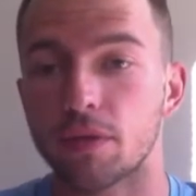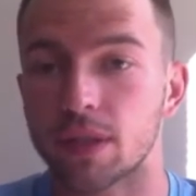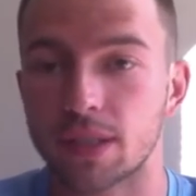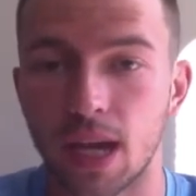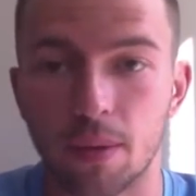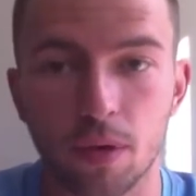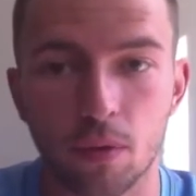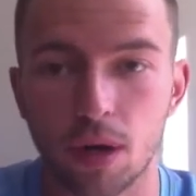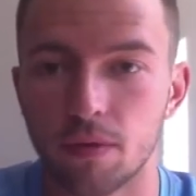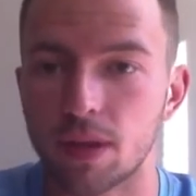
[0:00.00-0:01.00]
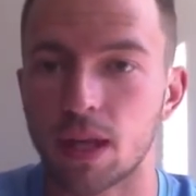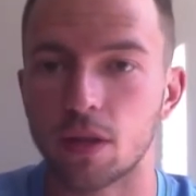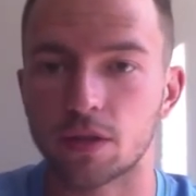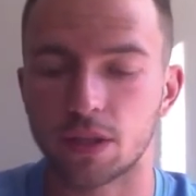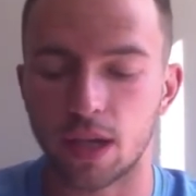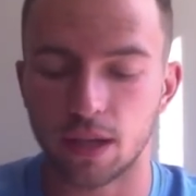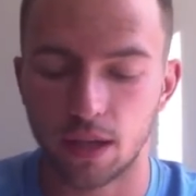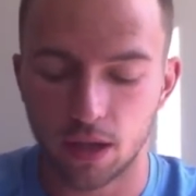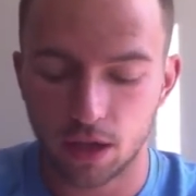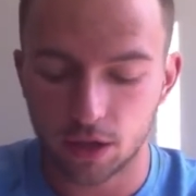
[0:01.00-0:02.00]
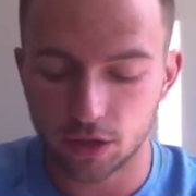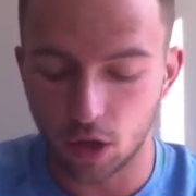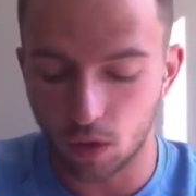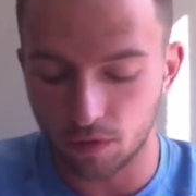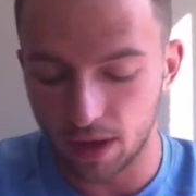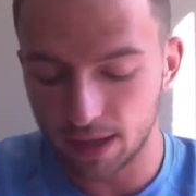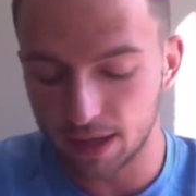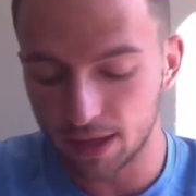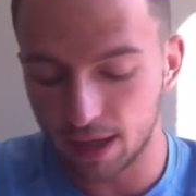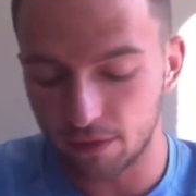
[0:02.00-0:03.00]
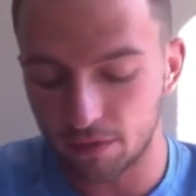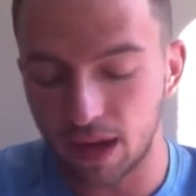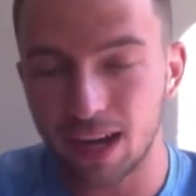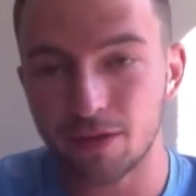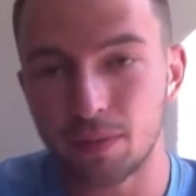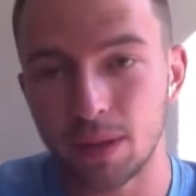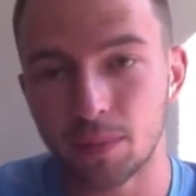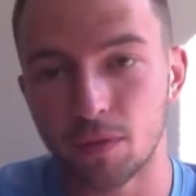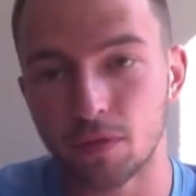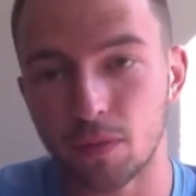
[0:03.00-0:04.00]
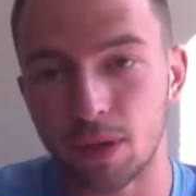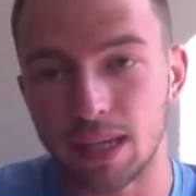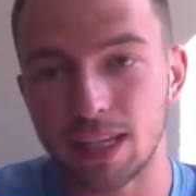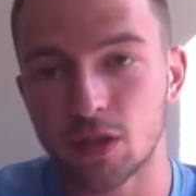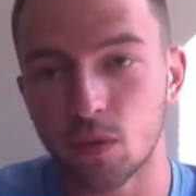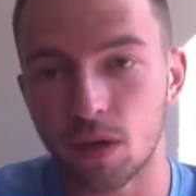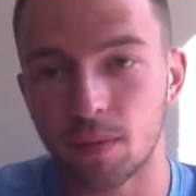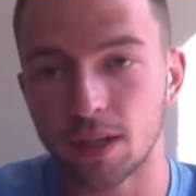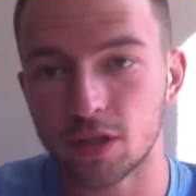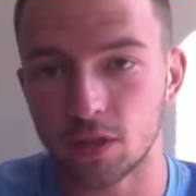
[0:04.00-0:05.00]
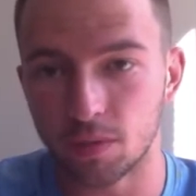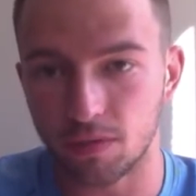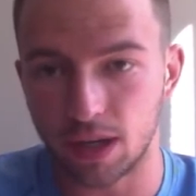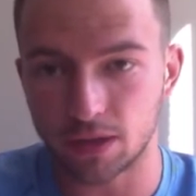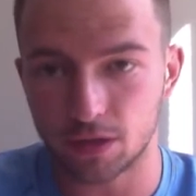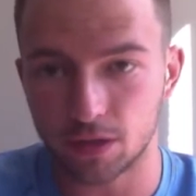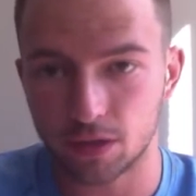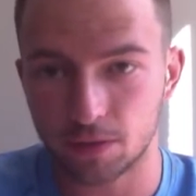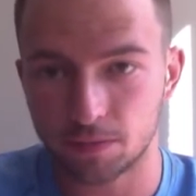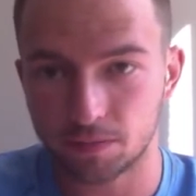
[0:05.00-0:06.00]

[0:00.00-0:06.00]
for the tablet, whatever that looks like. So if I can get 5 people from each one of my supervisors